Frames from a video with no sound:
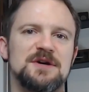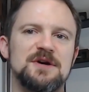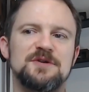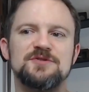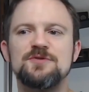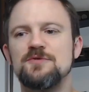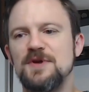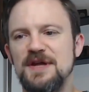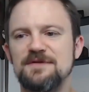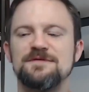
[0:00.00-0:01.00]
to
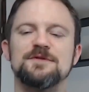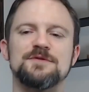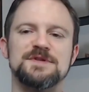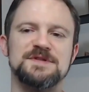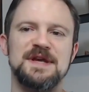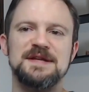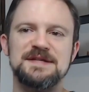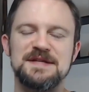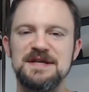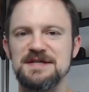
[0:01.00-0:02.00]
influence and
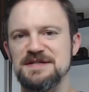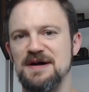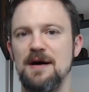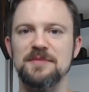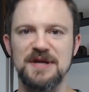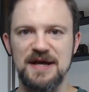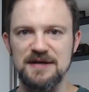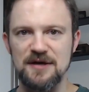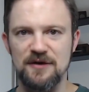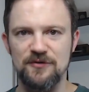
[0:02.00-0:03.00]
indeed dominate
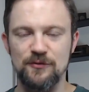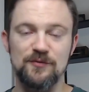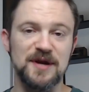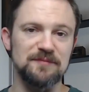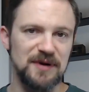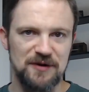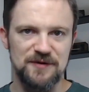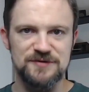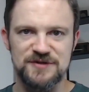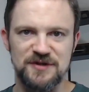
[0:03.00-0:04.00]
other ring
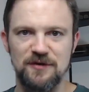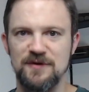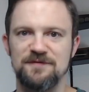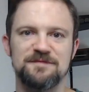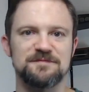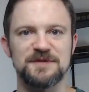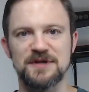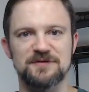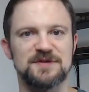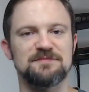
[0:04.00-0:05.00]
bearers. So if, you know,
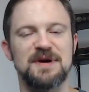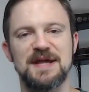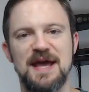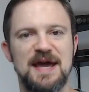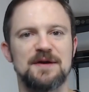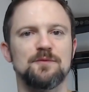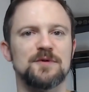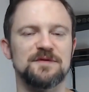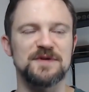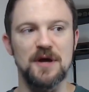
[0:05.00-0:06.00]
somebody had one
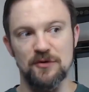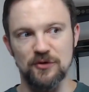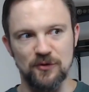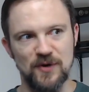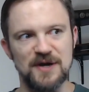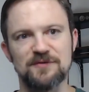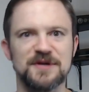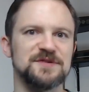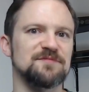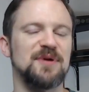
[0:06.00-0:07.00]
of the other great
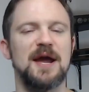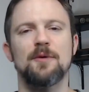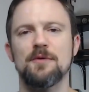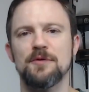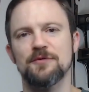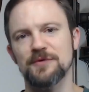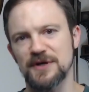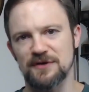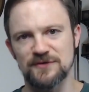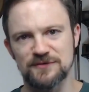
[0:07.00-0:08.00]
rings of power, the three
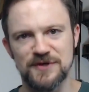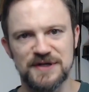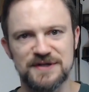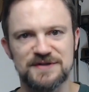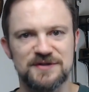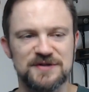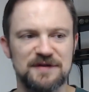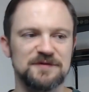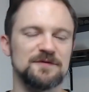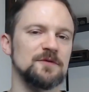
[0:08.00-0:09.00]
elven rings, the
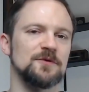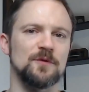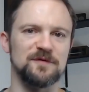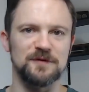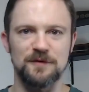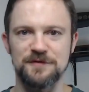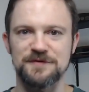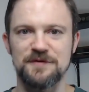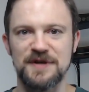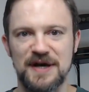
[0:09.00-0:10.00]
seven for the dwarf lords, or
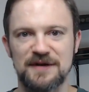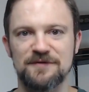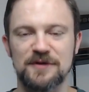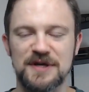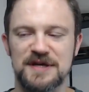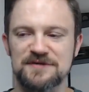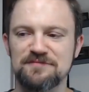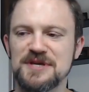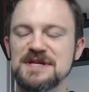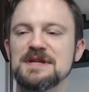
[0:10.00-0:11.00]
the nine for the kings of
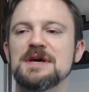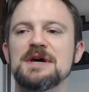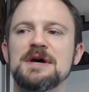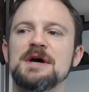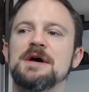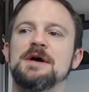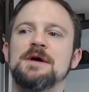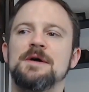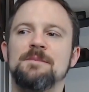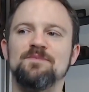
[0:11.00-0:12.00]
men,
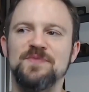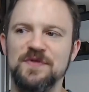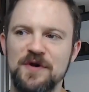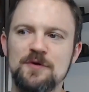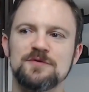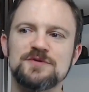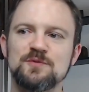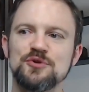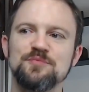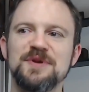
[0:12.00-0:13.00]
people
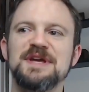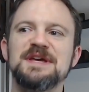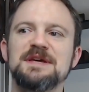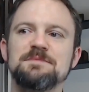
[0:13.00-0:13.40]
would be